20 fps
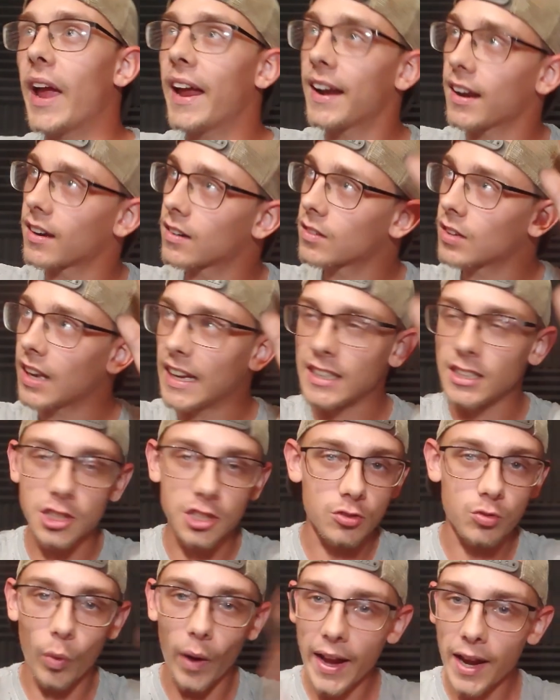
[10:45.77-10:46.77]
to, like,
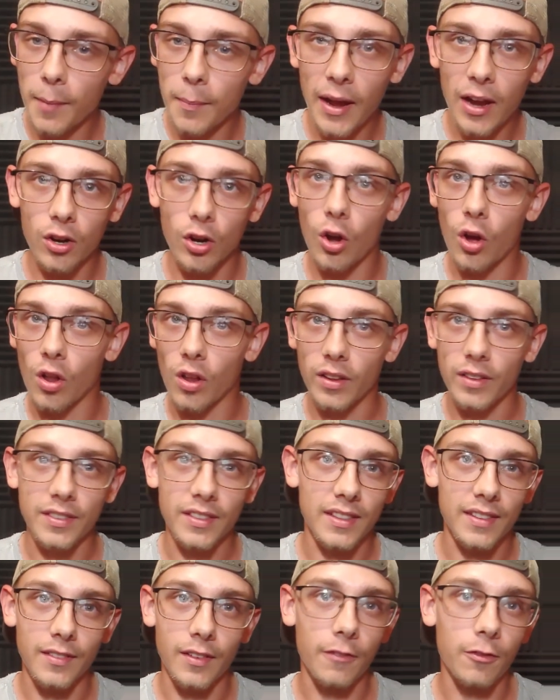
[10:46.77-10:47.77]
just rank them out all.
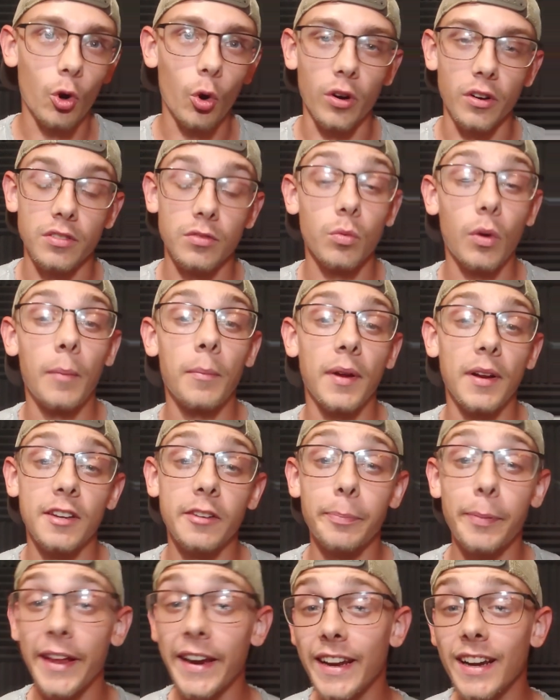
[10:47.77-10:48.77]
Of course, I'm
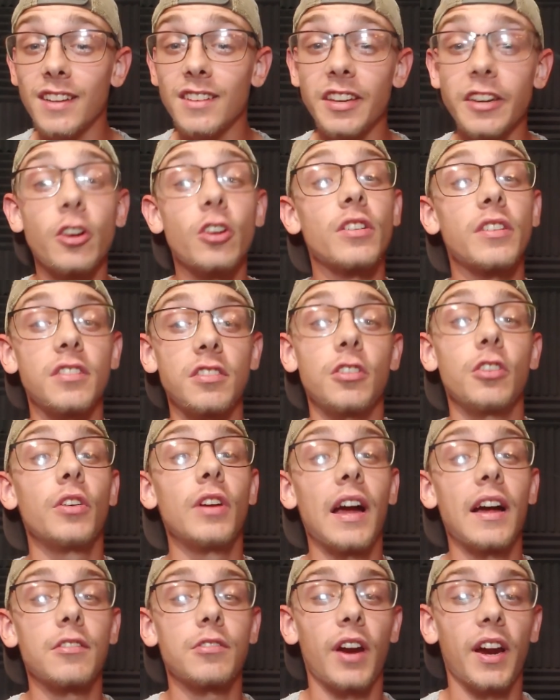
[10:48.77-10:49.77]
explaining a tier list to you
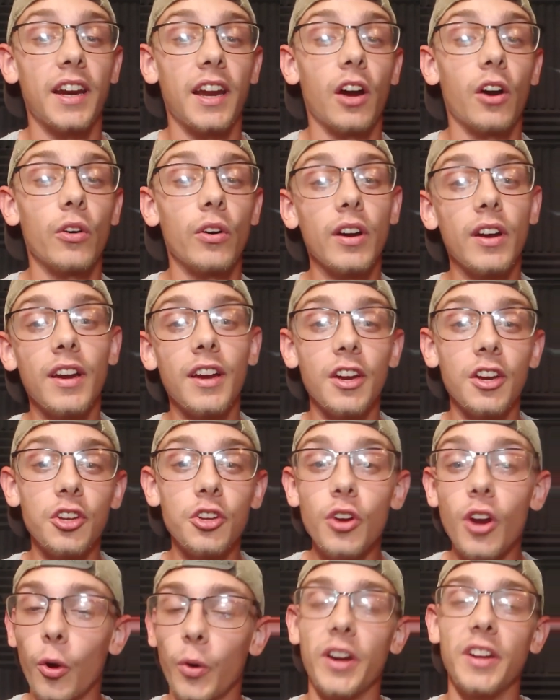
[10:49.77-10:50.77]
guys right now.
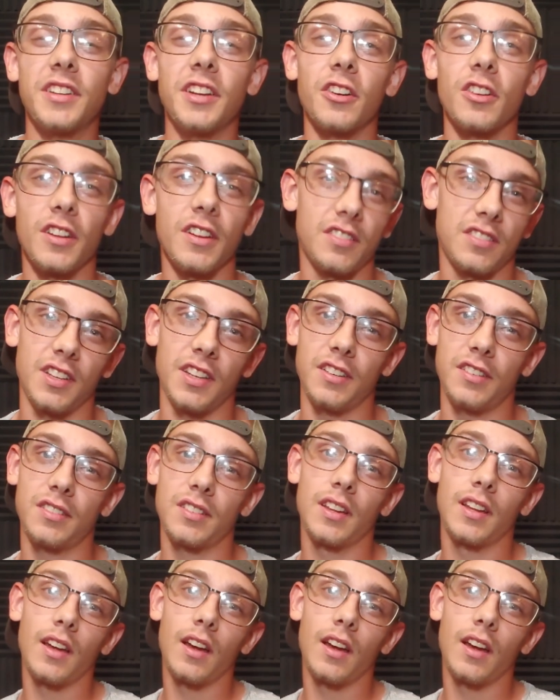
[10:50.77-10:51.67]
You know what a tier list is.